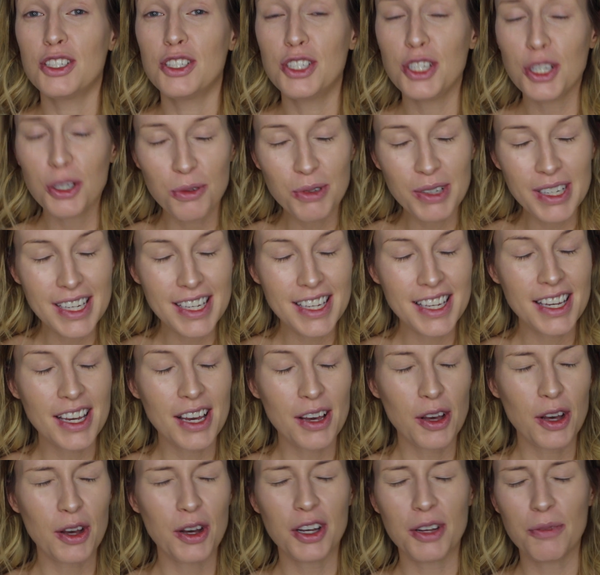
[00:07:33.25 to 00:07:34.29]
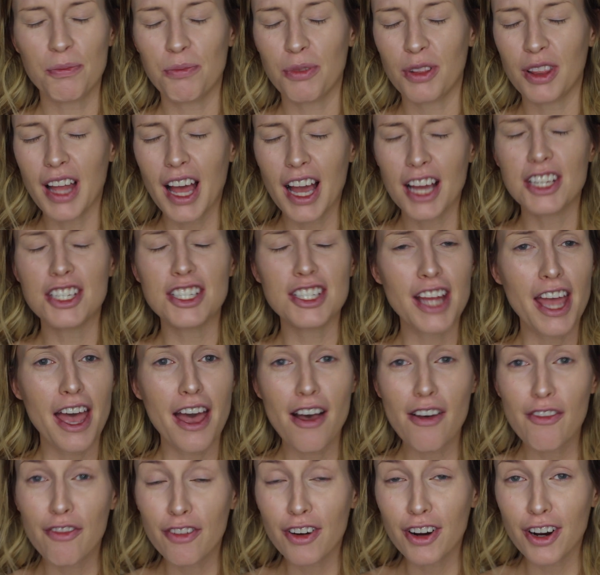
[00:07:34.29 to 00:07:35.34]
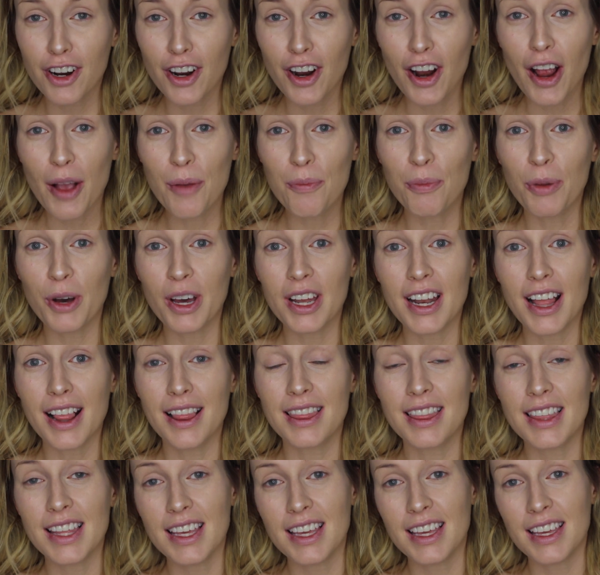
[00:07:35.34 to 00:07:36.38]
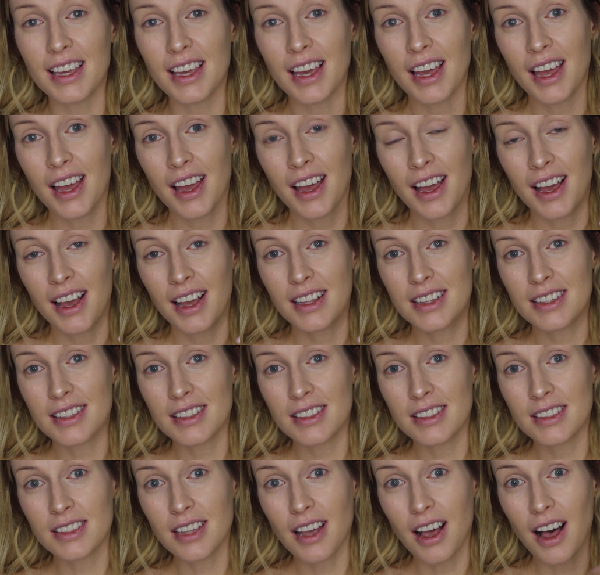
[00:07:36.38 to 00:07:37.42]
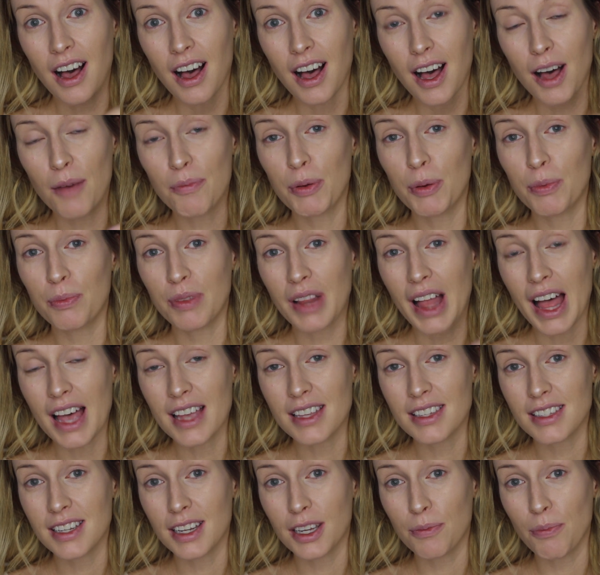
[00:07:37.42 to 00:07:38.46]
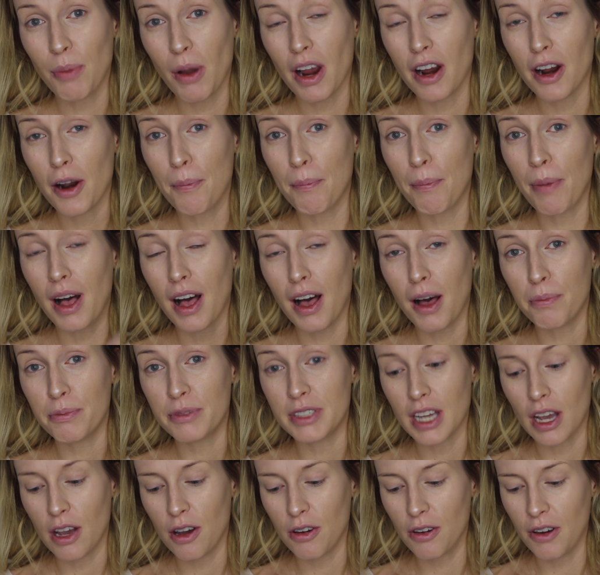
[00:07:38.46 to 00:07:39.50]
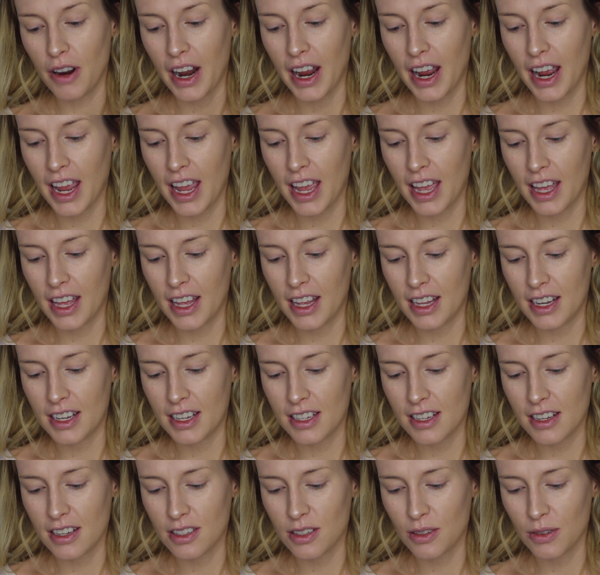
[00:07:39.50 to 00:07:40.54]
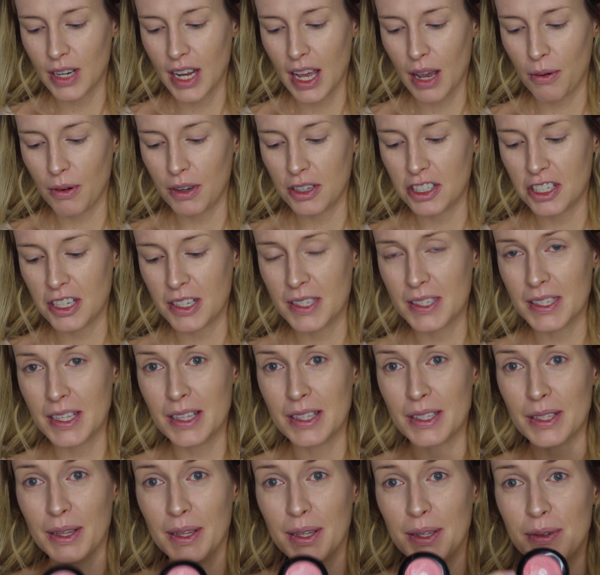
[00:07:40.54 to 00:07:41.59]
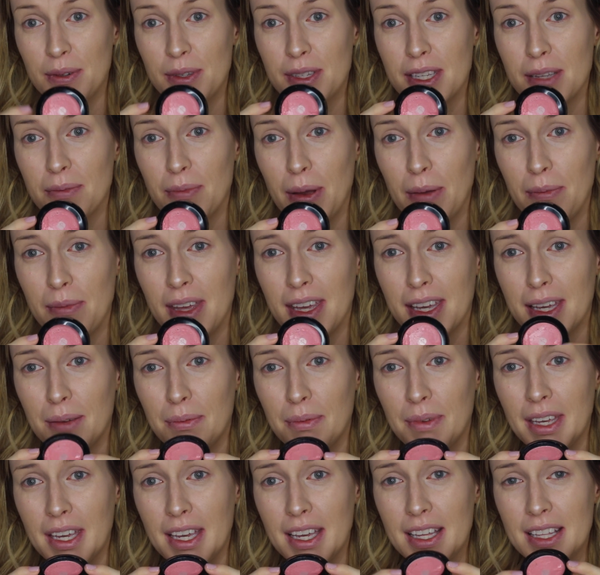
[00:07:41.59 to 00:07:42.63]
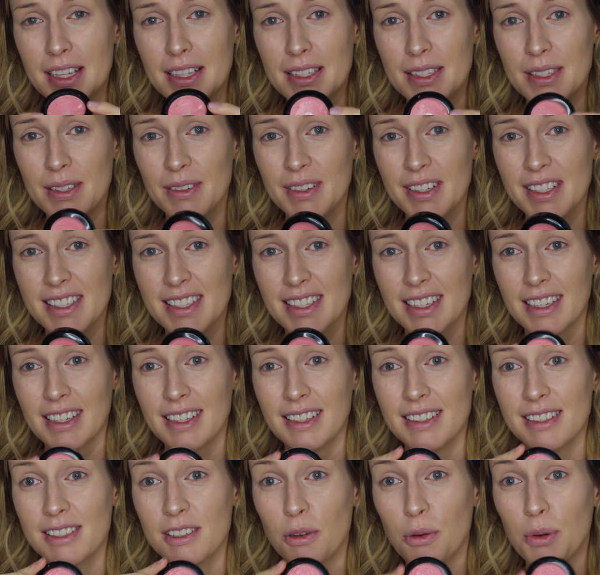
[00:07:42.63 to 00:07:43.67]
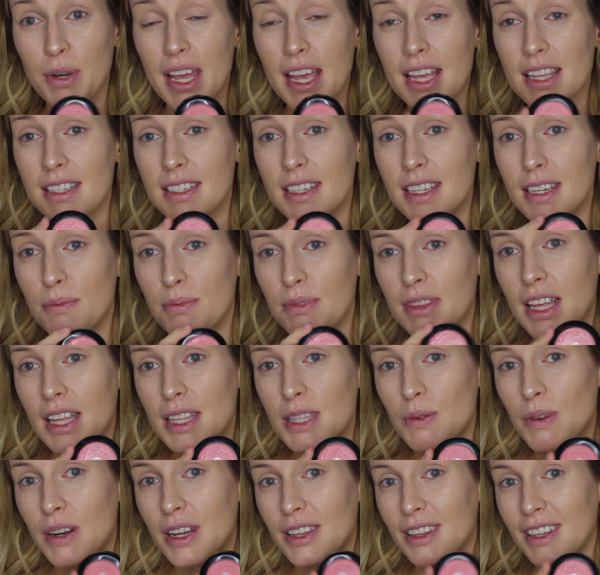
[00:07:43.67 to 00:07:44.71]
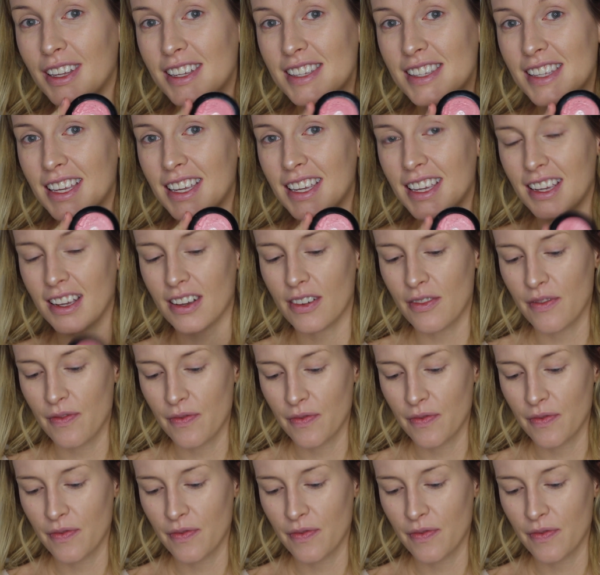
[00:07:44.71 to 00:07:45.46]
dewy blush ever, but the top plastic part popped out, and so now it just sits loose in my makeup kit, so it's like so nasty, but that's what it looks like.